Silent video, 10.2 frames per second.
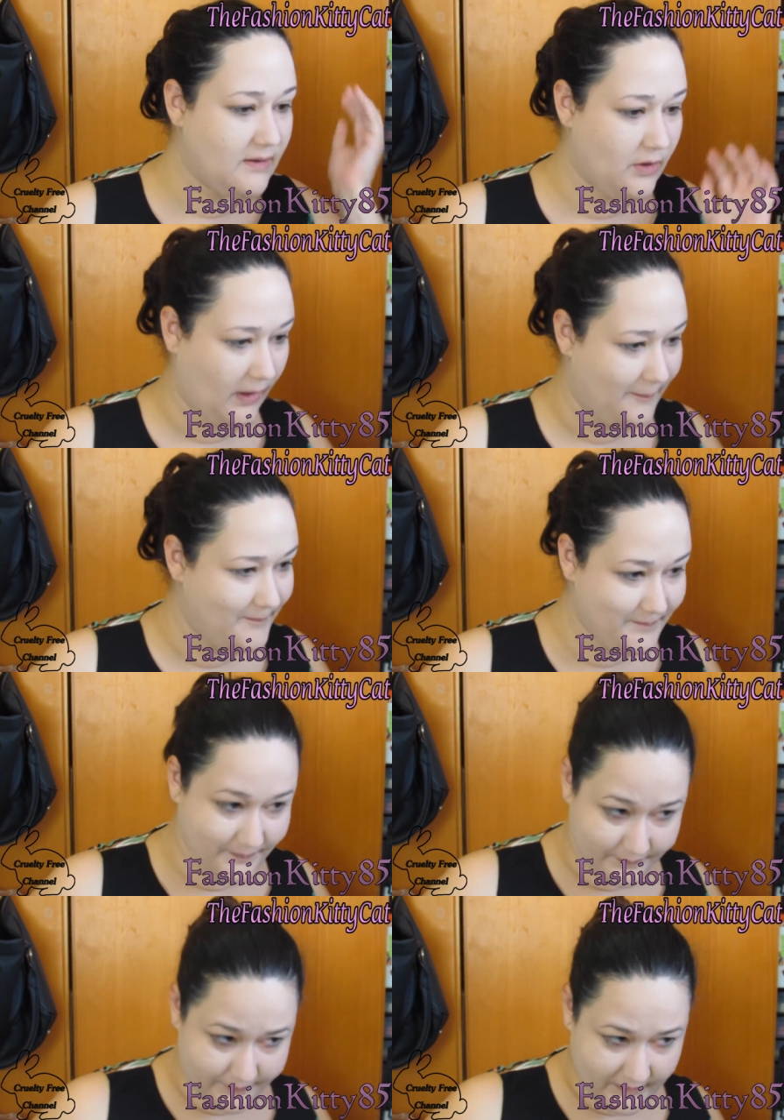Okay.
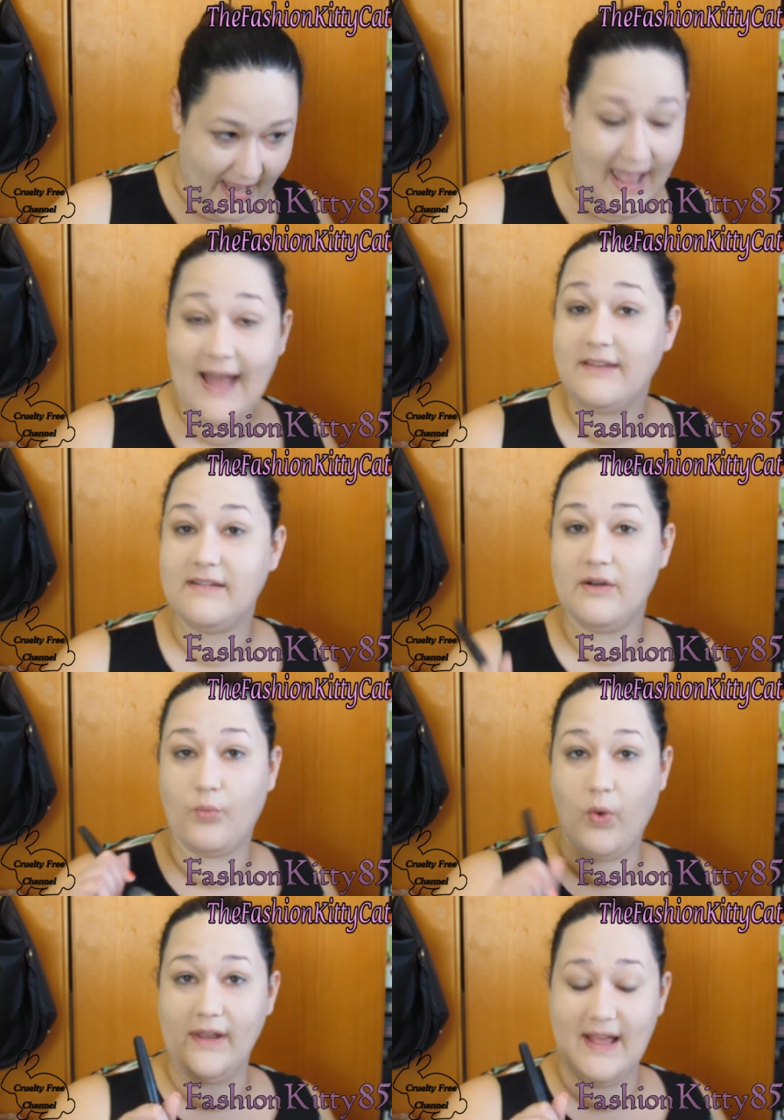And
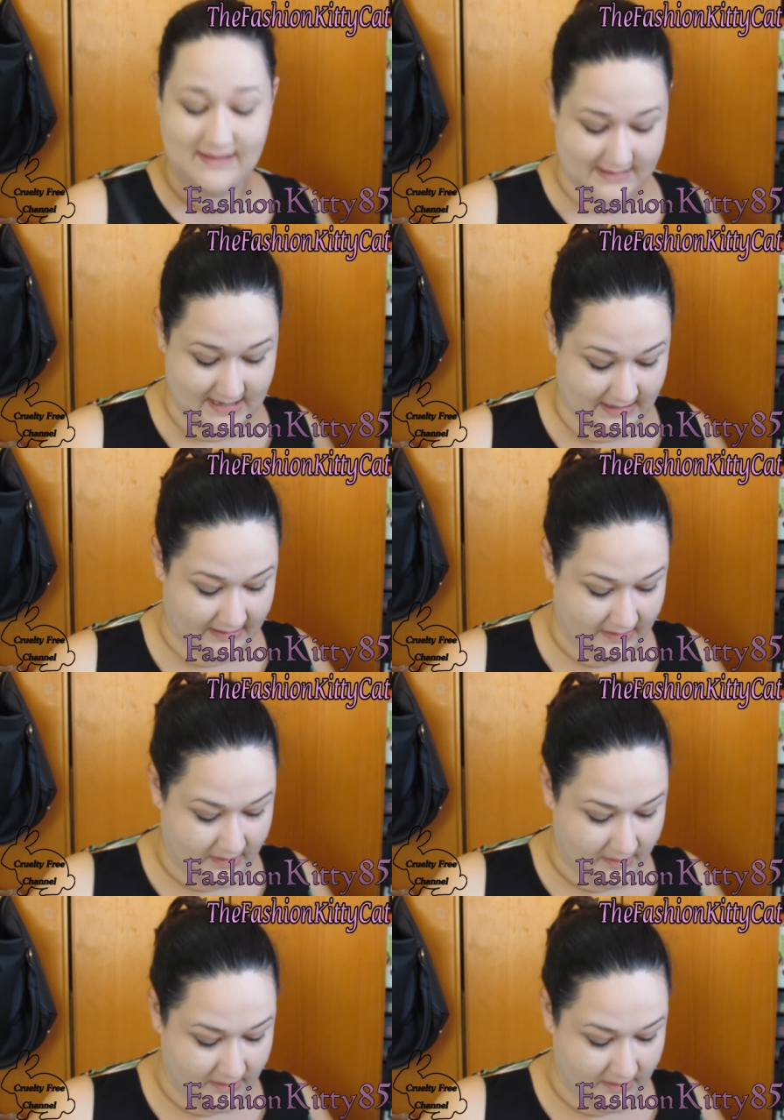one last thing,